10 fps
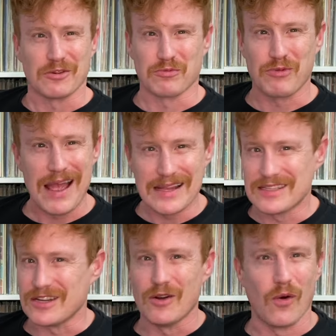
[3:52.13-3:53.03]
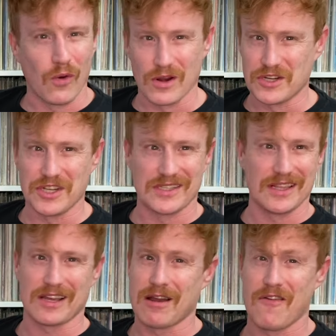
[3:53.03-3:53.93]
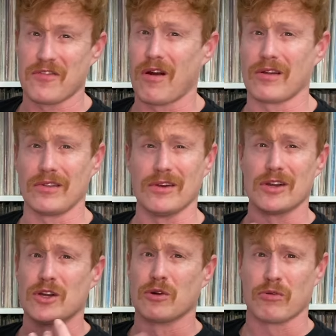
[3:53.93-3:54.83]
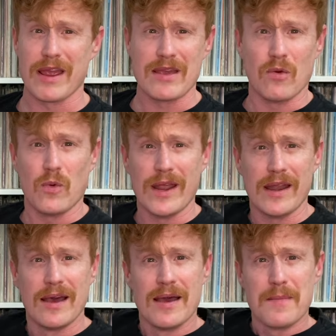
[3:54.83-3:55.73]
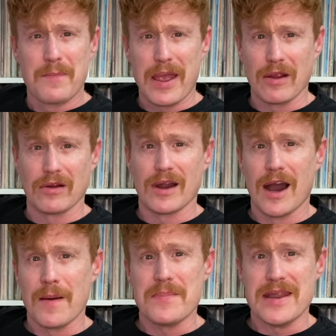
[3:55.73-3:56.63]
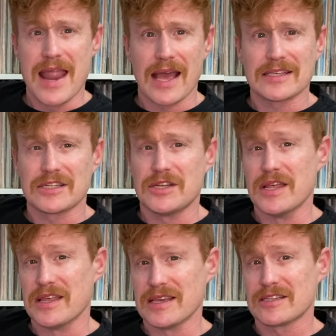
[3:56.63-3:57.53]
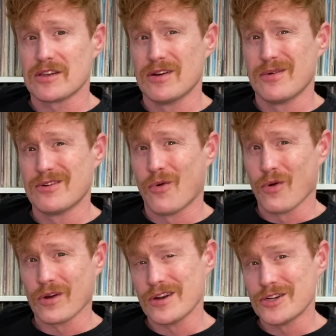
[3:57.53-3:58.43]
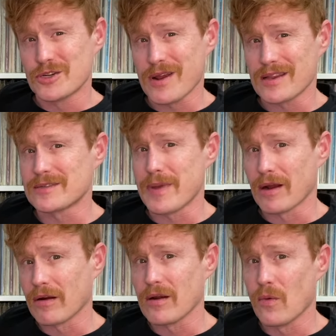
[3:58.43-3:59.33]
the reds and oranges in the cover art look great when paired up next to this orange transparent